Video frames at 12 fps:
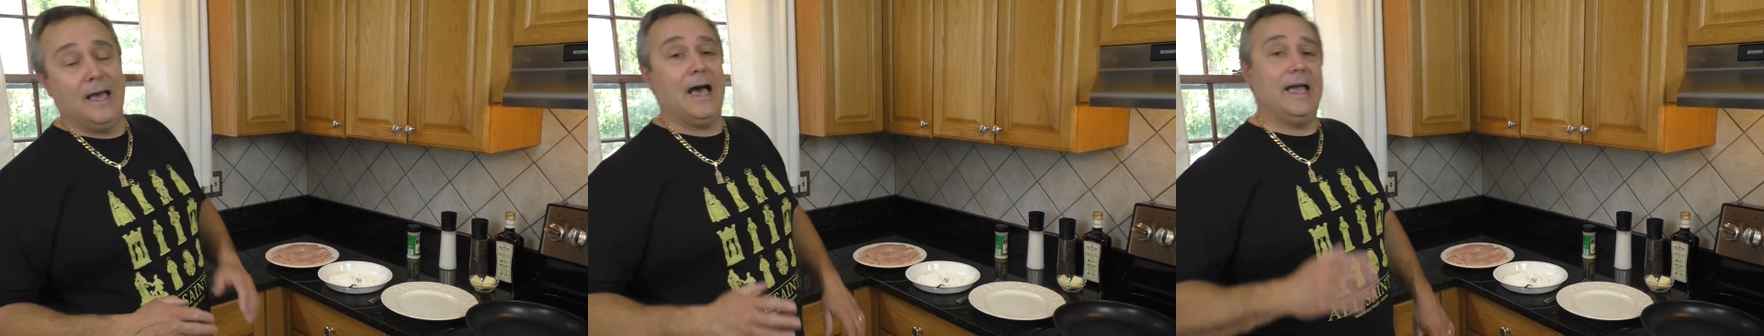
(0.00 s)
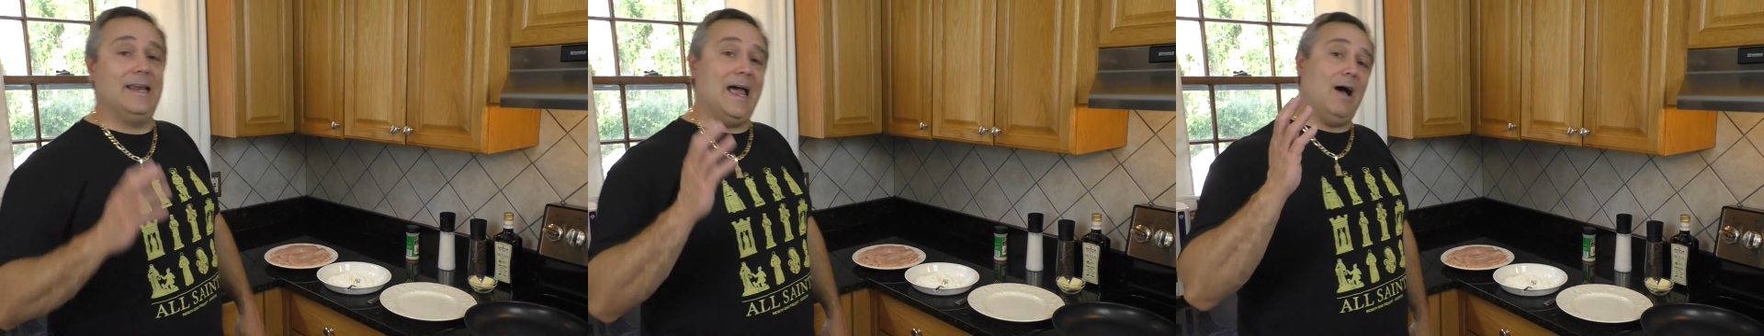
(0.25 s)

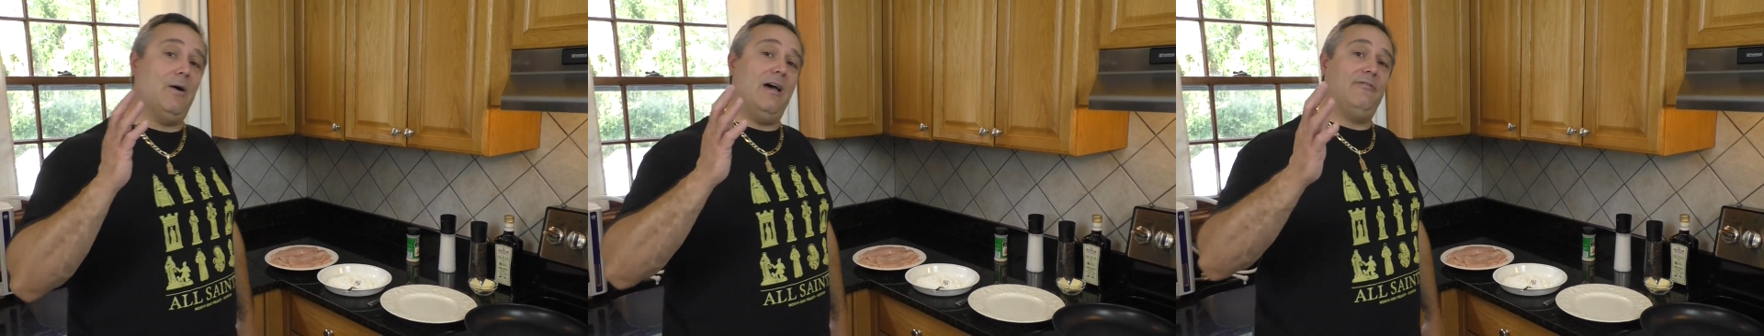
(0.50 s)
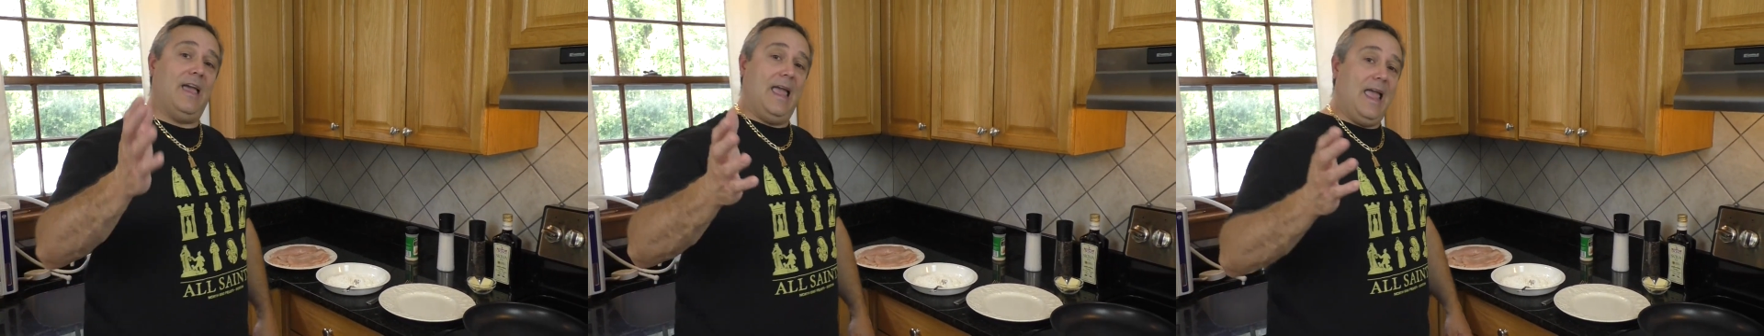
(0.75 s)
I now
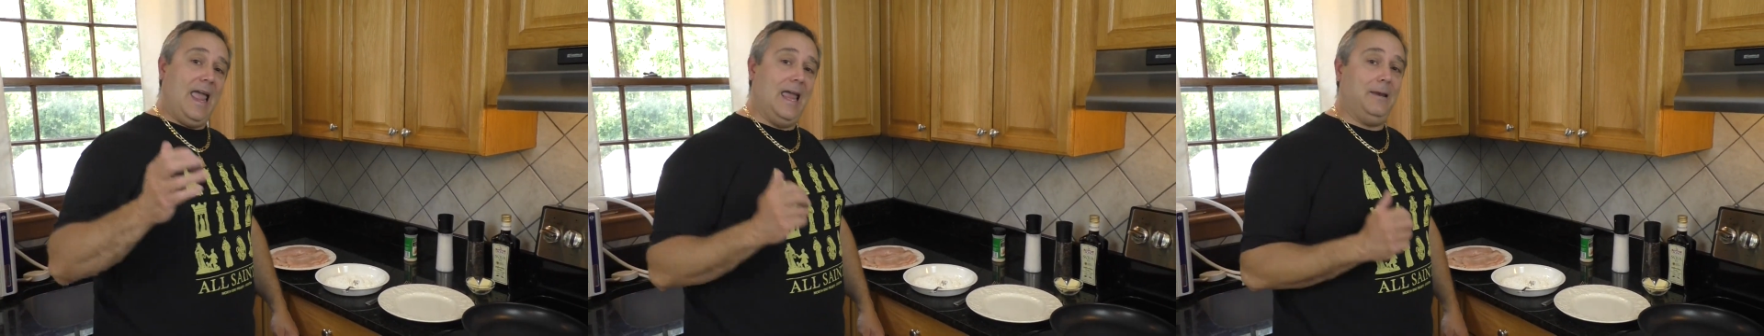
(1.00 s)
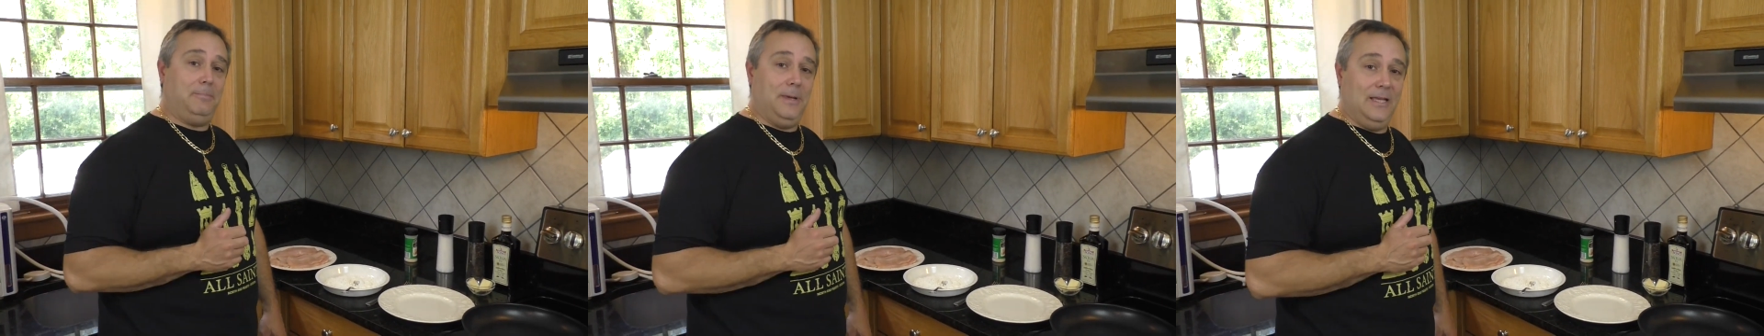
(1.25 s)
have
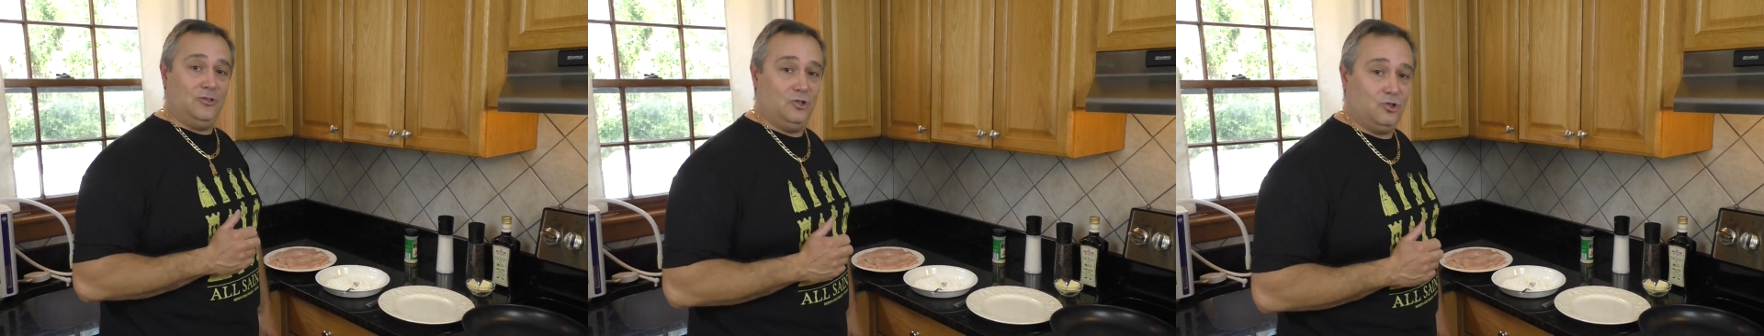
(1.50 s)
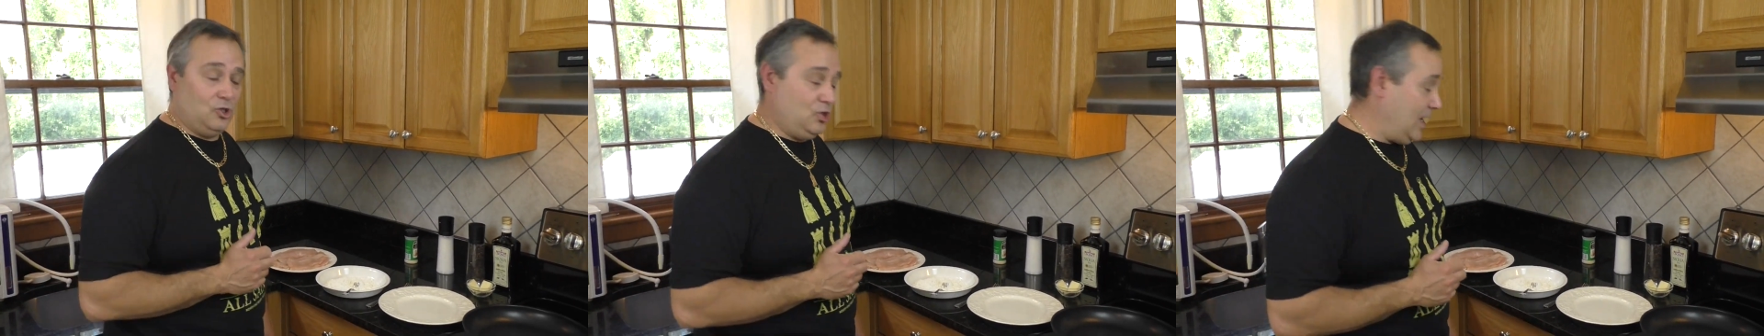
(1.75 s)
8
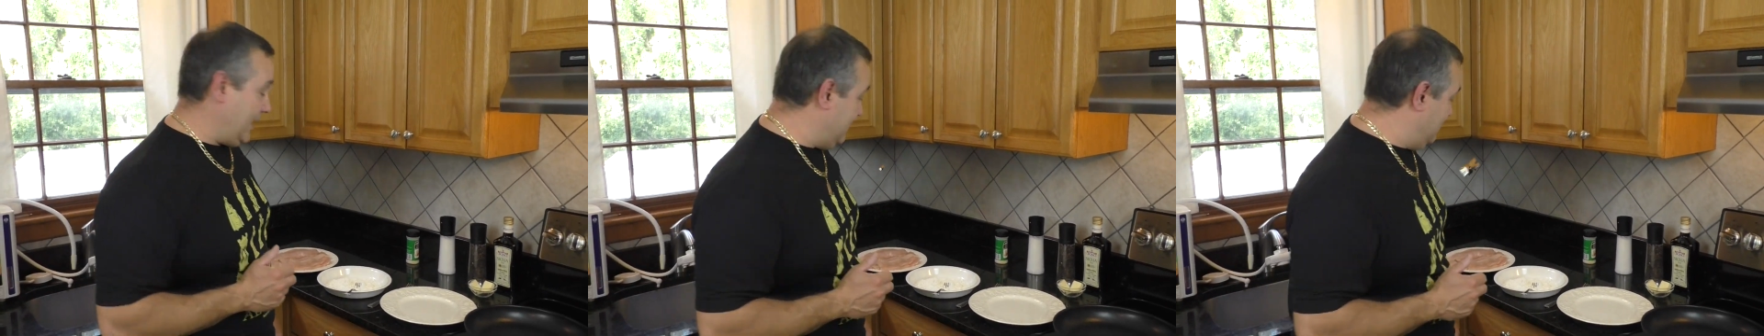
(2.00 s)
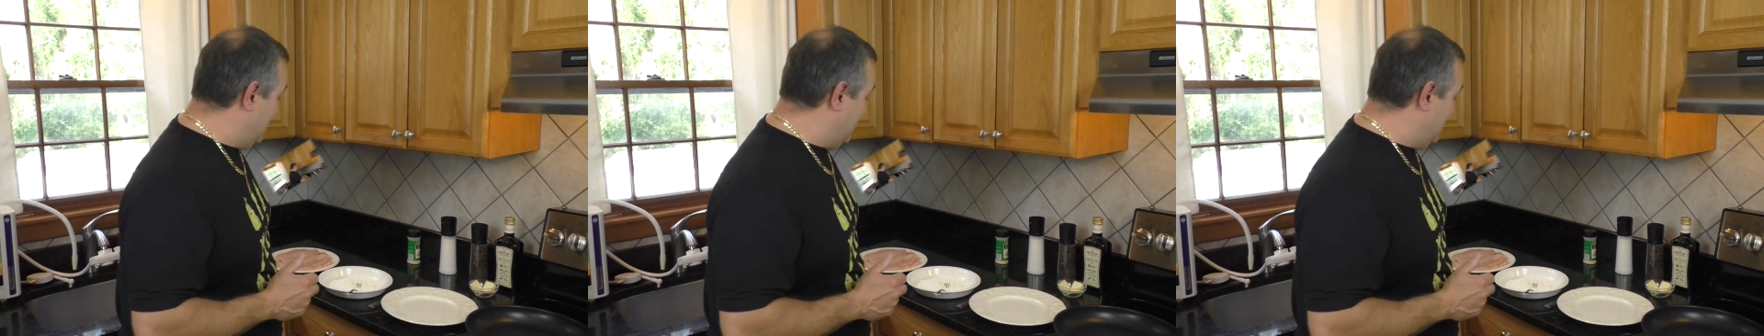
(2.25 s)
pieces of chicken.